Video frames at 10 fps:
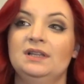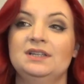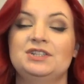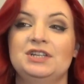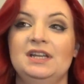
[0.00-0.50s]
at
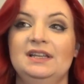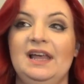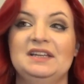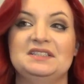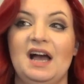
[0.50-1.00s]
least she didn't,
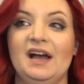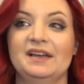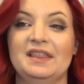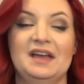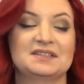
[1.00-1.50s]
like, die
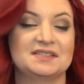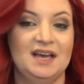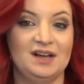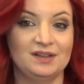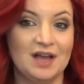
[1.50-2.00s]
in that
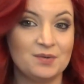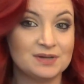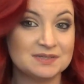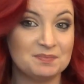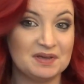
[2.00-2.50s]
cell. I
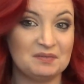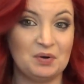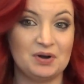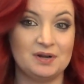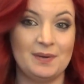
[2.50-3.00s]
was a bit worried